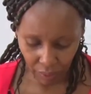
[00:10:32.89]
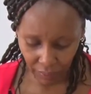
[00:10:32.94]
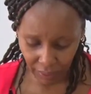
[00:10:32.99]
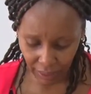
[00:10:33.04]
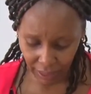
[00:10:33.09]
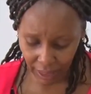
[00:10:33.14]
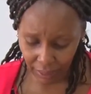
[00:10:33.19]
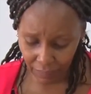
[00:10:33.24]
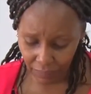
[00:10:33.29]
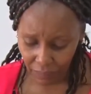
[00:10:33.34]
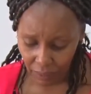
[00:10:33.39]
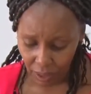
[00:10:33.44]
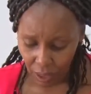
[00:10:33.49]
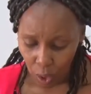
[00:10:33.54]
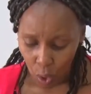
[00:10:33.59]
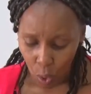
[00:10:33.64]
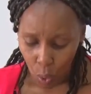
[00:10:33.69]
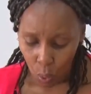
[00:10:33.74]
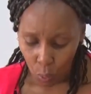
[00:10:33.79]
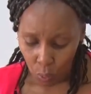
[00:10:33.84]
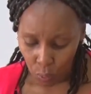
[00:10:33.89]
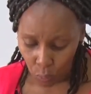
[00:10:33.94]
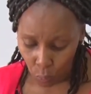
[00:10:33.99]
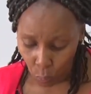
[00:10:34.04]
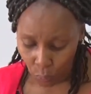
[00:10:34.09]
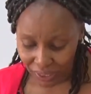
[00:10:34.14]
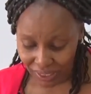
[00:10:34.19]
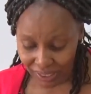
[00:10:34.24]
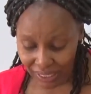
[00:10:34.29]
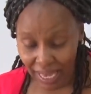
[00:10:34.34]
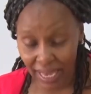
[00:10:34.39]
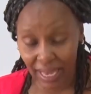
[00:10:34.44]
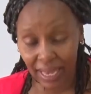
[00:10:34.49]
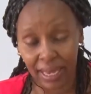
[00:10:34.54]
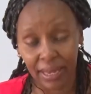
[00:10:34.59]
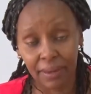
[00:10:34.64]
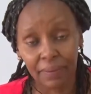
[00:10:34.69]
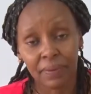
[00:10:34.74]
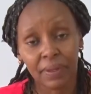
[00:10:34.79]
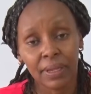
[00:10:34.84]
Okay, we
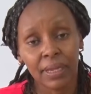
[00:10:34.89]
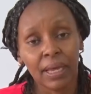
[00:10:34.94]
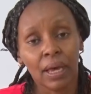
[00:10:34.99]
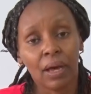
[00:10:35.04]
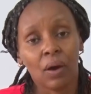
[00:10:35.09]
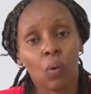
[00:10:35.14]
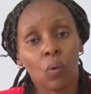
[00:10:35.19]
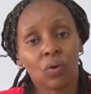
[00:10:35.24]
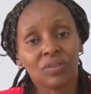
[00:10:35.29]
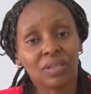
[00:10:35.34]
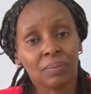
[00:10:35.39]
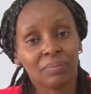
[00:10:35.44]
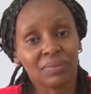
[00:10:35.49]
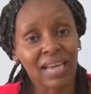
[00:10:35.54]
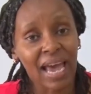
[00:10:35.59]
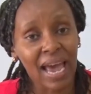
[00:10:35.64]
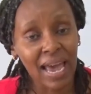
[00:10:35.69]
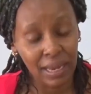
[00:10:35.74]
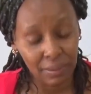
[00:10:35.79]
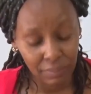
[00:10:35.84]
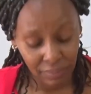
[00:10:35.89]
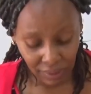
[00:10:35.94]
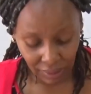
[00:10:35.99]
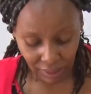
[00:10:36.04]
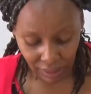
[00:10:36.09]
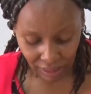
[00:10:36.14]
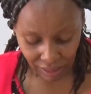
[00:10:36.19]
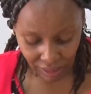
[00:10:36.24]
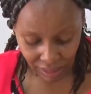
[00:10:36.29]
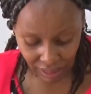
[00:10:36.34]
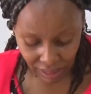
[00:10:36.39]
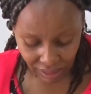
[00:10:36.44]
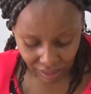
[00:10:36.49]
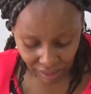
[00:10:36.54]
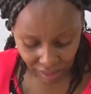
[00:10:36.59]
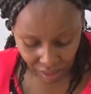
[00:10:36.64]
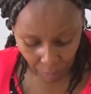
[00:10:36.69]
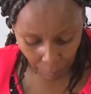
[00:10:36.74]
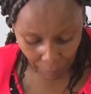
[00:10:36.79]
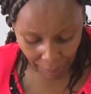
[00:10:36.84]
say sometimes this
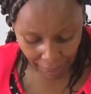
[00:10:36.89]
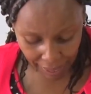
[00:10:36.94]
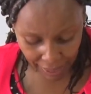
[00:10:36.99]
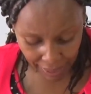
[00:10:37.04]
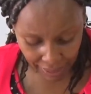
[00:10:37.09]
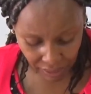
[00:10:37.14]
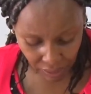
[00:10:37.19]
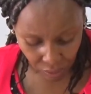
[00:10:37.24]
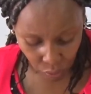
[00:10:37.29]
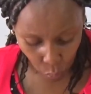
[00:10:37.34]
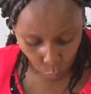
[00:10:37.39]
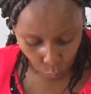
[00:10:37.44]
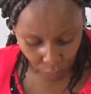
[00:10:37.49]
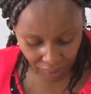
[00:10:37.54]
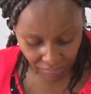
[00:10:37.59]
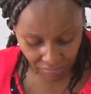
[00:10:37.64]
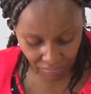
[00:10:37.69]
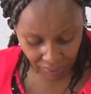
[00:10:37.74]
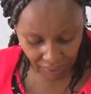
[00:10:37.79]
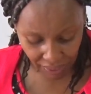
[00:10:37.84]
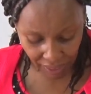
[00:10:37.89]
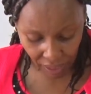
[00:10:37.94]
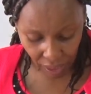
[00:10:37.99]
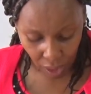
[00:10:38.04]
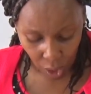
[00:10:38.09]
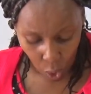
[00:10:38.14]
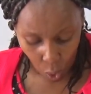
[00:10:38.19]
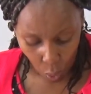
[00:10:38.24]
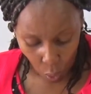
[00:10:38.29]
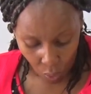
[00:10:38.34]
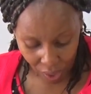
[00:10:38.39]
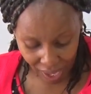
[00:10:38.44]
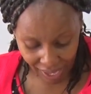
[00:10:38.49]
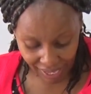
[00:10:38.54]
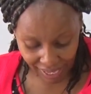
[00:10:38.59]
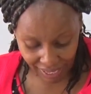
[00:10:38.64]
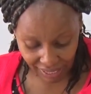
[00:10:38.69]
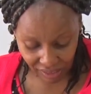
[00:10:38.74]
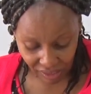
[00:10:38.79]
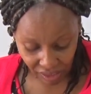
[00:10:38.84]
depends with the
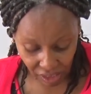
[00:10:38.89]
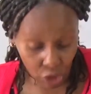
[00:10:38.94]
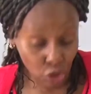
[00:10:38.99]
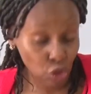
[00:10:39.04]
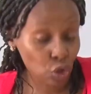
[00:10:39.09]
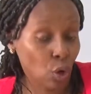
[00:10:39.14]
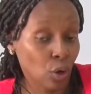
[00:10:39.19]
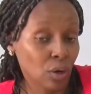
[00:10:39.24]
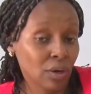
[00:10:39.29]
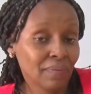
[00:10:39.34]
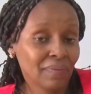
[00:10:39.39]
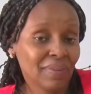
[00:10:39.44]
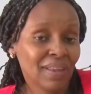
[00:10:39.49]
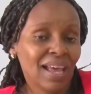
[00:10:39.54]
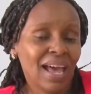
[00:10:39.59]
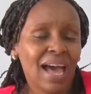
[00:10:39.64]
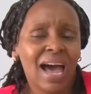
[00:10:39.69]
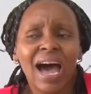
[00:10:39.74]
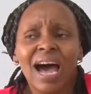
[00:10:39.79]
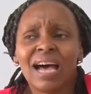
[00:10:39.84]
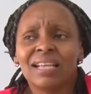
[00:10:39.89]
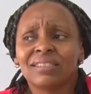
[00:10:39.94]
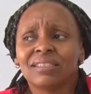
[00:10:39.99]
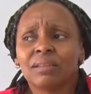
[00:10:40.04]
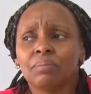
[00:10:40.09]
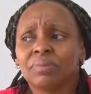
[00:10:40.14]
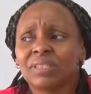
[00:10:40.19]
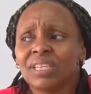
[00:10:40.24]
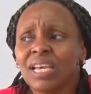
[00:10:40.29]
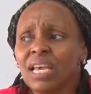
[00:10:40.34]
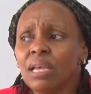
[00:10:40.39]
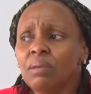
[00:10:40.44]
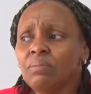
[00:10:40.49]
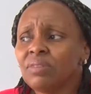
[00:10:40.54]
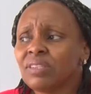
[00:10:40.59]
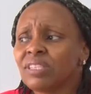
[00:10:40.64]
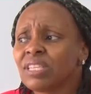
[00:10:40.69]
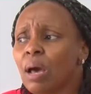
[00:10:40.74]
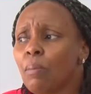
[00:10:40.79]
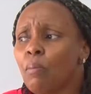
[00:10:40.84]
organization, and sometimes
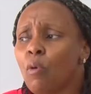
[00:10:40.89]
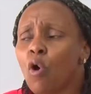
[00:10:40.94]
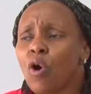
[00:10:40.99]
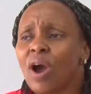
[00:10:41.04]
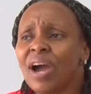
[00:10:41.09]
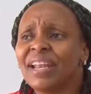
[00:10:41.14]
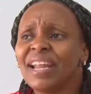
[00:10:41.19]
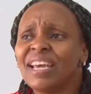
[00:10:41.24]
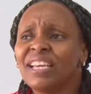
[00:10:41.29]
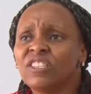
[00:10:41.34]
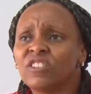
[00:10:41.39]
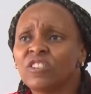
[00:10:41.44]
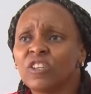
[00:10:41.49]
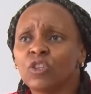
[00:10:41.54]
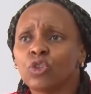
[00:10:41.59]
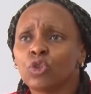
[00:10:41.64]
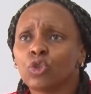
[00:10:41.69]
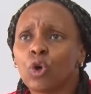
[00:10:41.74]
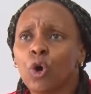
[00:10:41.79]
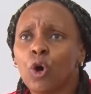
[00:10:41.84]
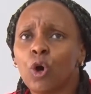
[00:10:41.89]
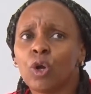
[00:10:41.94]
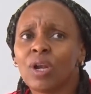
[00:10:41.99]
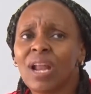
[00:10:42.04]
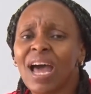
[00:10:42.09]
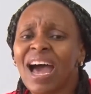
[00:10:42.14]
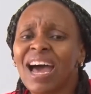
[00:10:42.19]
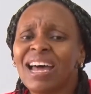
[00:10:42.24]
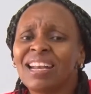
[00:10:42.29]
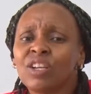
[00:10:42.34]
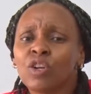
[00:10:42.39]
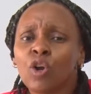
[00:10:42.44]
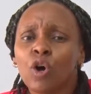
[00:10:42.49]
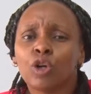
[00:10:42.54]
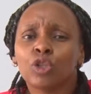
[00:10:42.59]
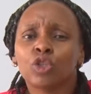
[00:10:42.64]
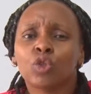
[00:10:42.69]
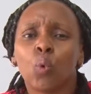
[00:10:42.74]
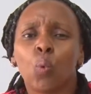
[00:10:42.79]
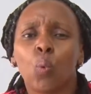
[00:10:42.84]
some organizations are
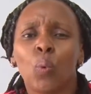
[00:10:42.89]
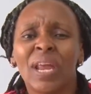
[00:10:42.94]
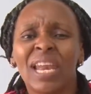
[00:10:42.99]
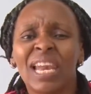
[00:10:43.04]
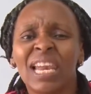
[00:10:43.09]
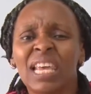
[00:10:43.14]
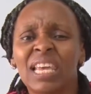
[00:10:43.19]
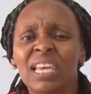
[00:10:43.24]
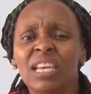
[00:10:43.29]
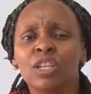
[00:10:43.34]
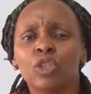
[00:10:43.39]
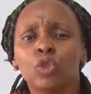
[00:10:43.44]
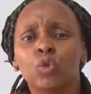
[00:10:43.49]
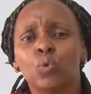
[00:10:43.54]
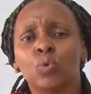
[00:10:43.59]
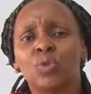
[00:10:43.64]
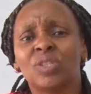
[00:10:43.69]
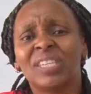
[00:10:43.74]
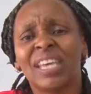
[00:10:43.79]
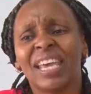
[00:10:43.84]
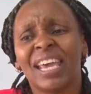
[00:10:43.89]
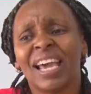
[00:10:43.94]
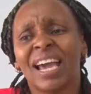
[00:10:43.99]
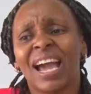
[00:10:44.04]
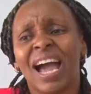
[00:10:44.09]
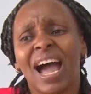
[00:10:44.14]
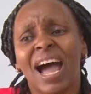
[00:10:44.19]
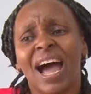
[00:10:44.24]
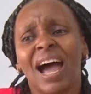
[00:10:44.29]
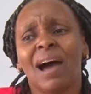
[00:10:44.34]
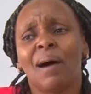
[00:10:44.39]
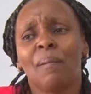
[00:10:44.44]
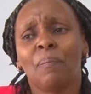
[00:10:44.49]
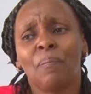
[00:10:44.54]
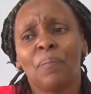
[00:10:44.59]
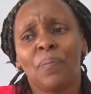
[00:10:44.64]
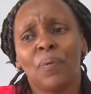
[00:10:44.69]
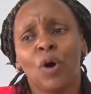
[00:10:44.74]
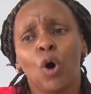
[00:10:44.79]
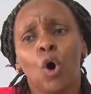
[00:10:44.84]
not willing to take up